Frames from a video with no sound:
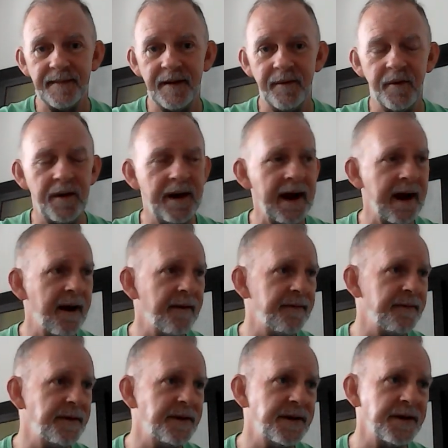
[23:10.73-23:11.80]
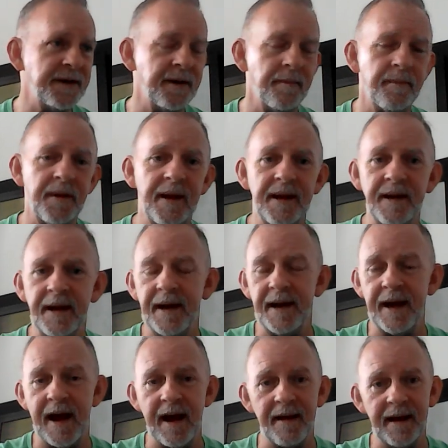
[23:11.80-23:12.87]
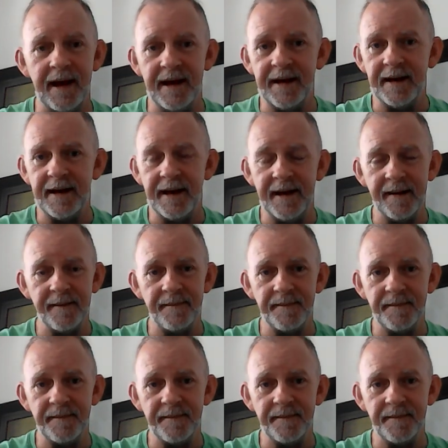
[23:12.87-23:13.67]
Would have just completely annihilated him.